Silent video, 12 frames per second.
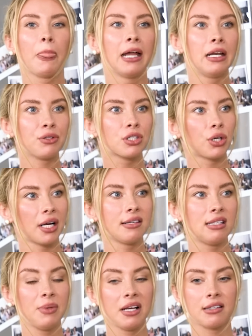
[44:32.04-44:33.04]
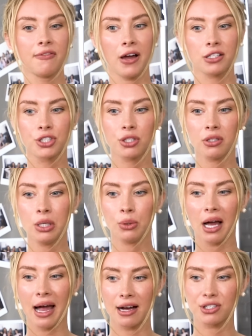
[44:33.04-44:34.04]
And you know what's crazy? Because eventually you
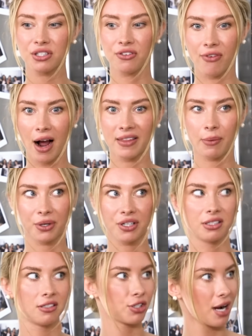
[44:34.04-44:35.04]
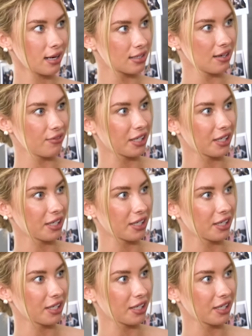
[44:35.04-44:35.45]
will actually find that person attractive.